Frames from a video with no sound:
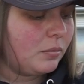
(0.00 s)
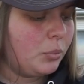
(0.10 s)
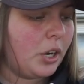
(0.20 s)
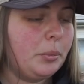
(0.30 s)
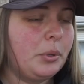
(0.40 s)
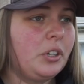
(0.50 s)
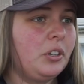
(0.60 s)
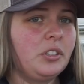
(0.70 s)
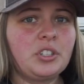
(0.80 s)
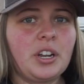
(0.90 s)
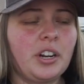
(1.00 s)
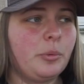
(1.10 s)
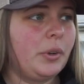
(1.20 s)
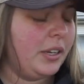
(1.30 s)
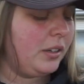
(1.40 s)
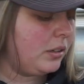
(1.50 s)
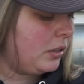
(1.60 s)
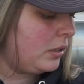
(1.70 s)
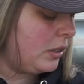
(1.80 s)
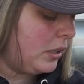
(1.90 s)
Probably put it on a chatterbait,
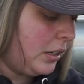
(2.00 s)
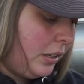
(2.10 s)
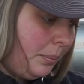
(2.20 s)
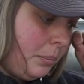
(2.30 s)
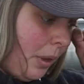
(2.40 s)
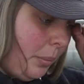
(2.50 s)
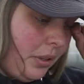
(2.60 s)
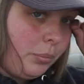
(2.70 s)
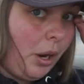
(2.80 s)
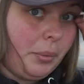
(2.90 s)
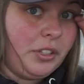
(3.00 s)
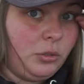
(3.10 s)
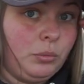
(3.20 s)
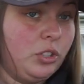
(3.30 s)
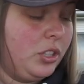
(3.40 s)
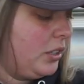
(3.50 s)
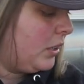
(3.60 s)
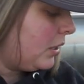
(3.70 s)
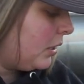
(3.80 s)
maybe a swim jig.